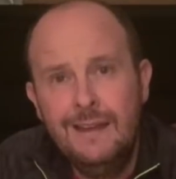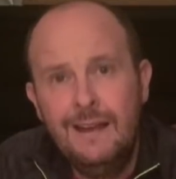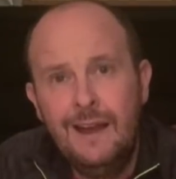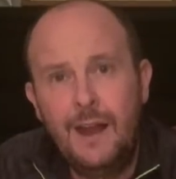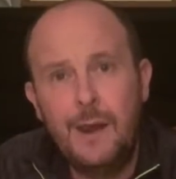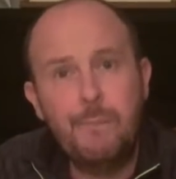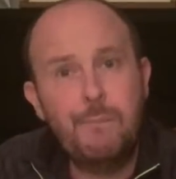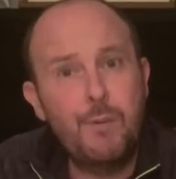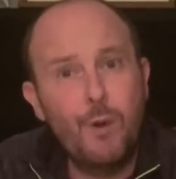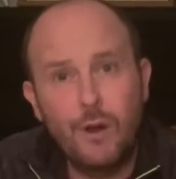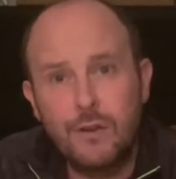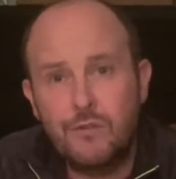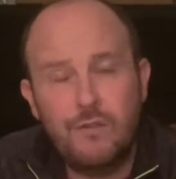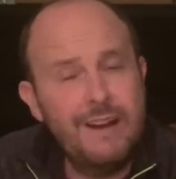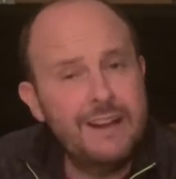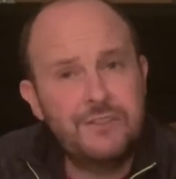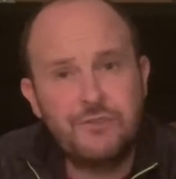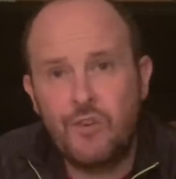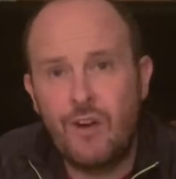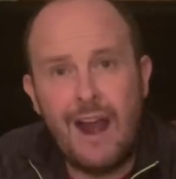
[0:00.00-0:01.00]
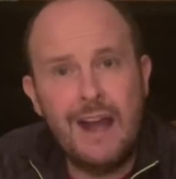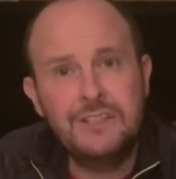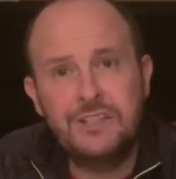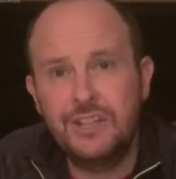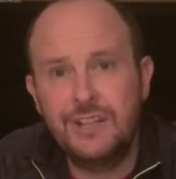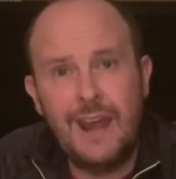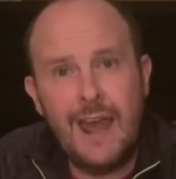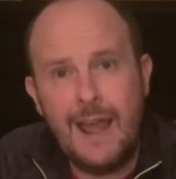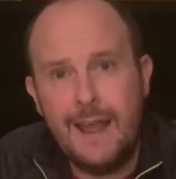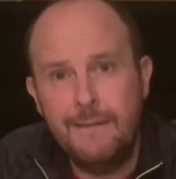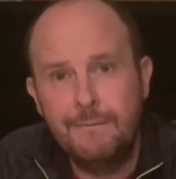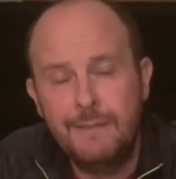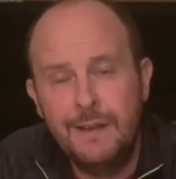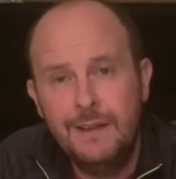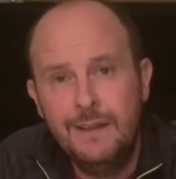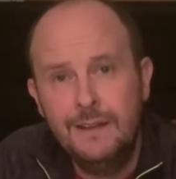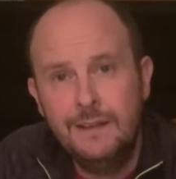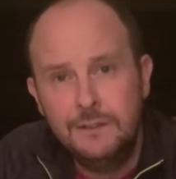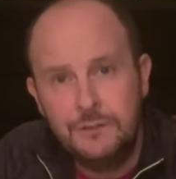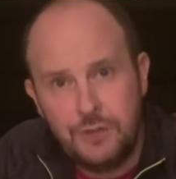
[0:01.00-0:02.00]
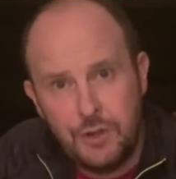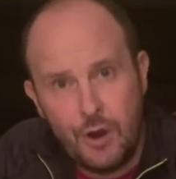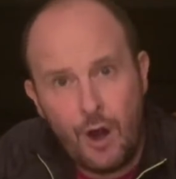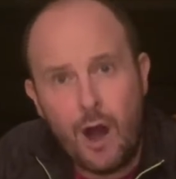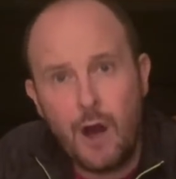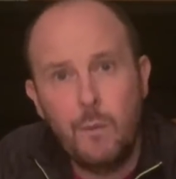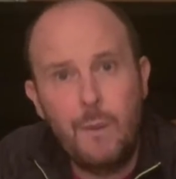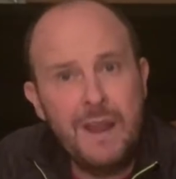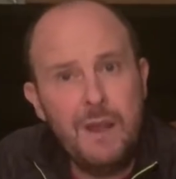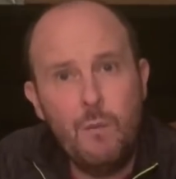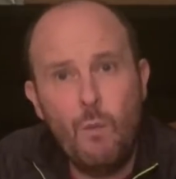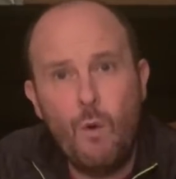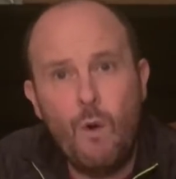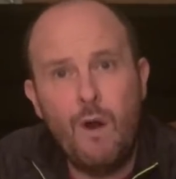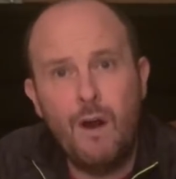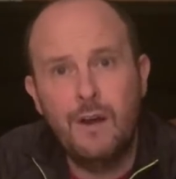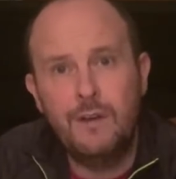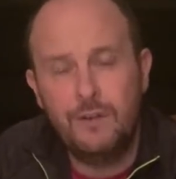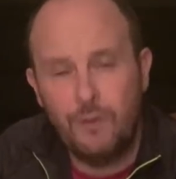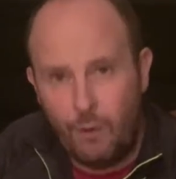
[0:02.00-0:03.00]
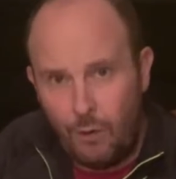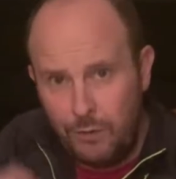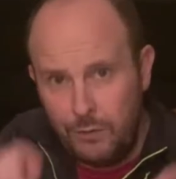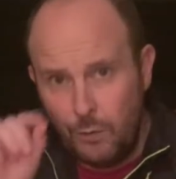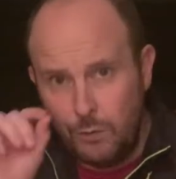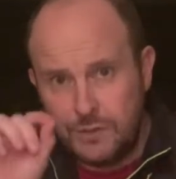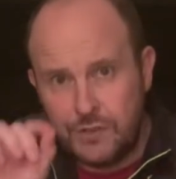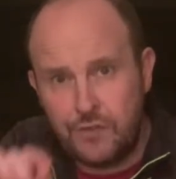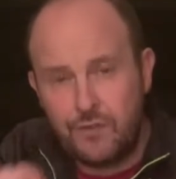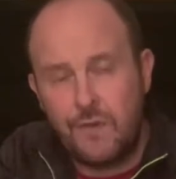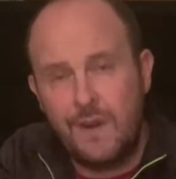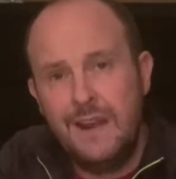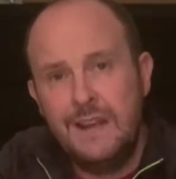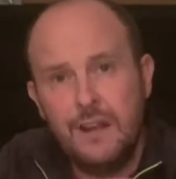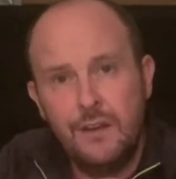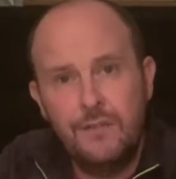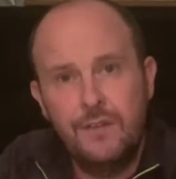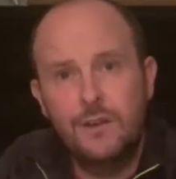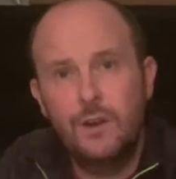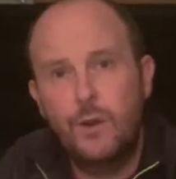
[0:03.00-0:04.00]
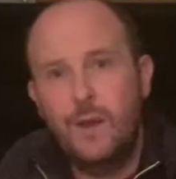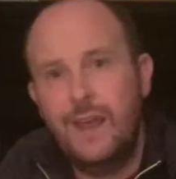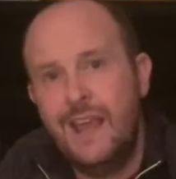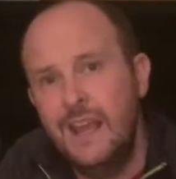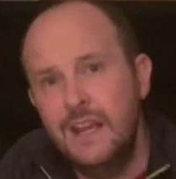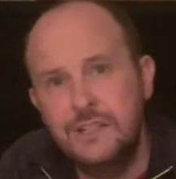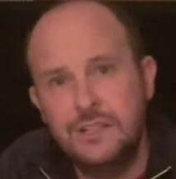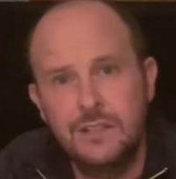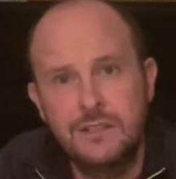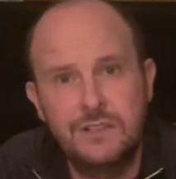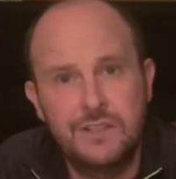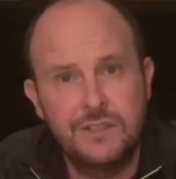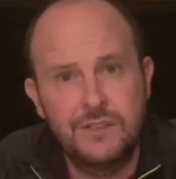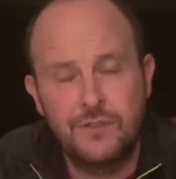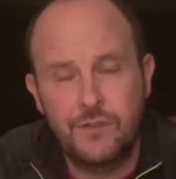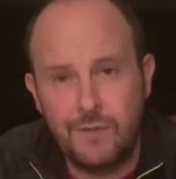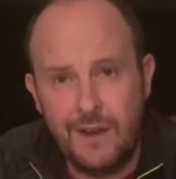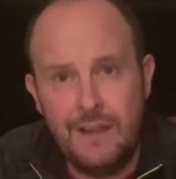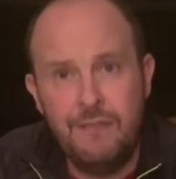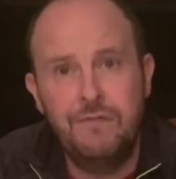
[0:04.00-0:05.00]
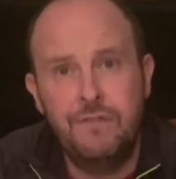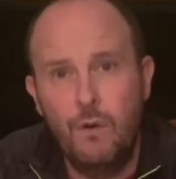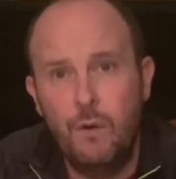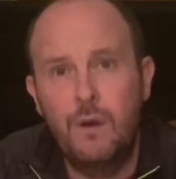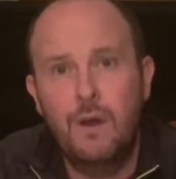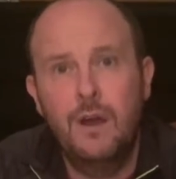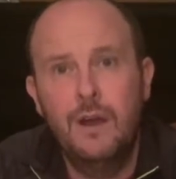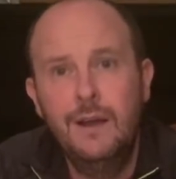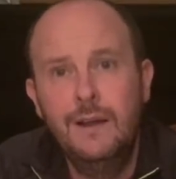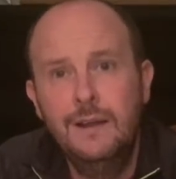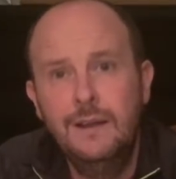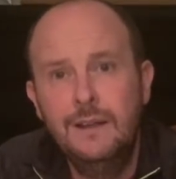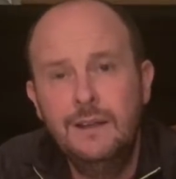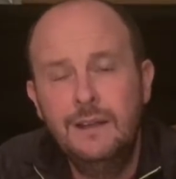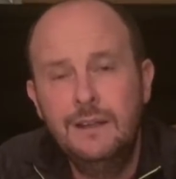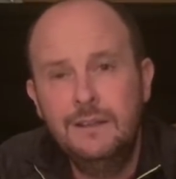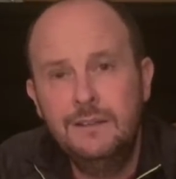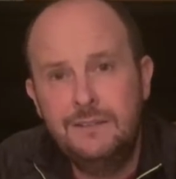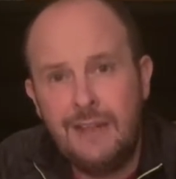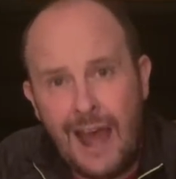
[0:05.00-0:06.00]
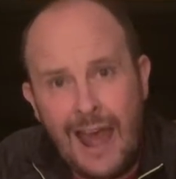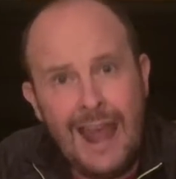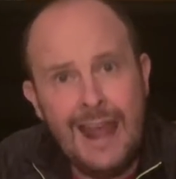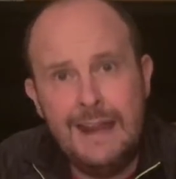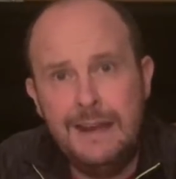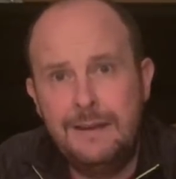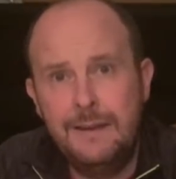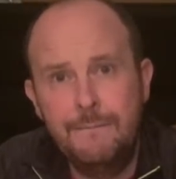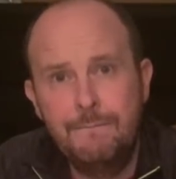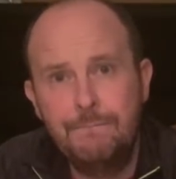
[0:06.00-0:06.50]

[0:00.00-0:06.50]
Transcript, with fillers: And it brought great tragedy to our wee ward on those three different occasions as three folk died